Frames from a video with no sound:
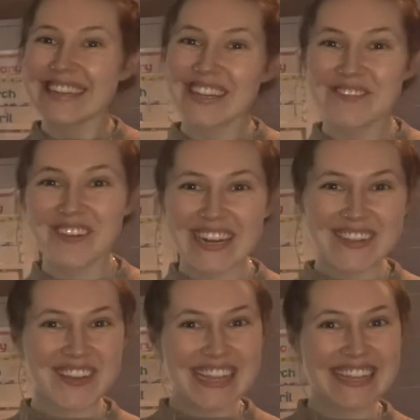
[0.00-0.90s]
morning,
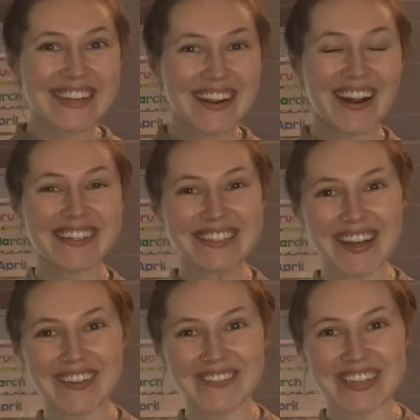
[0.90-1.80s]
my kindergarten
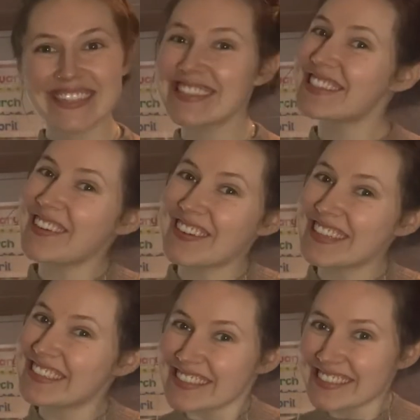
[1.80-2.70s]
dolphins. So
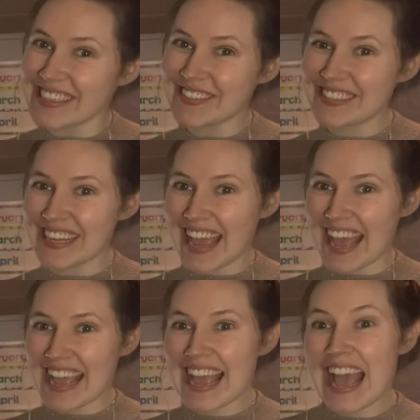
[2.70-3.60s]
good to see you
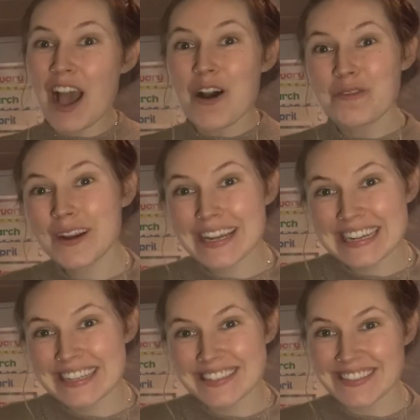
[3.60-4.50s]
today. We're going to
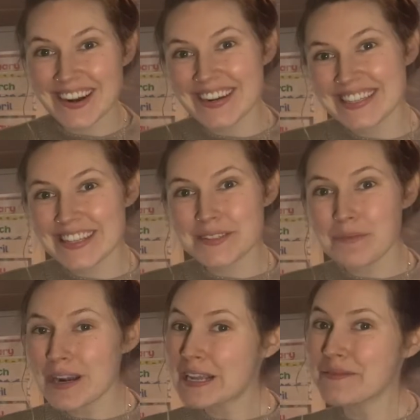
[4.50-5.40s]
get started this
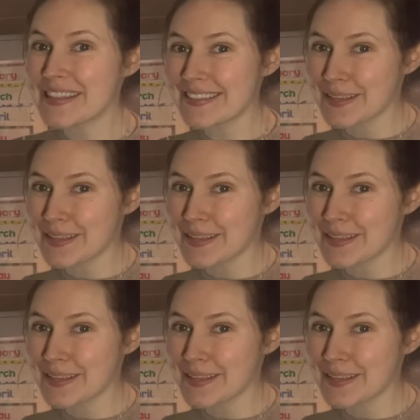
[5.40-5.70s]
morning with some